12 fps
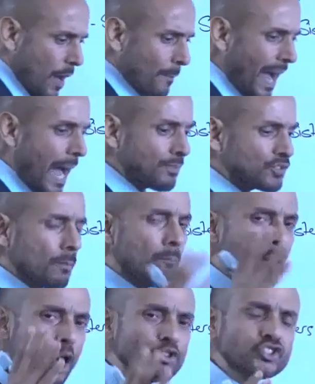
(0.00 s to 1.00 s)
perhaps the
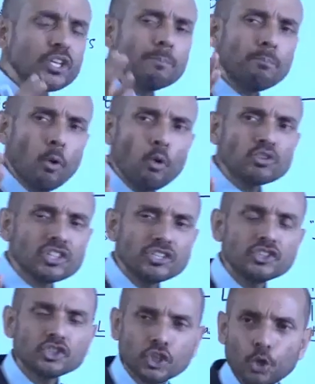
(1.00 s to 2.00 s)
most
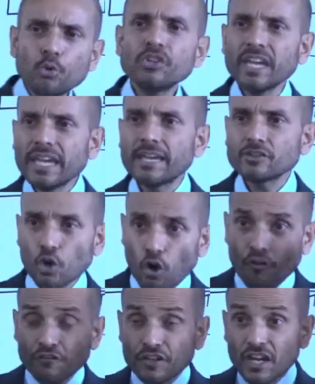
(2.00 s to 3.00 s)
important 2 years
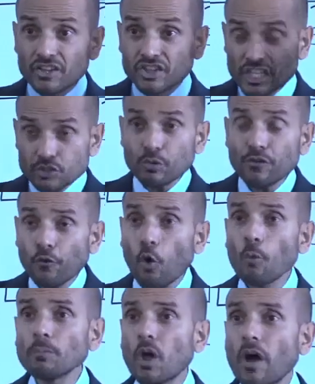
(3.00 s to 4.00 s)
of this
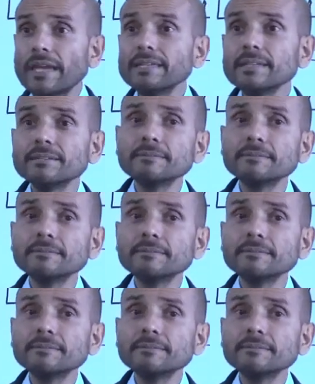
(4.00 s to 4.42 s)
reform line,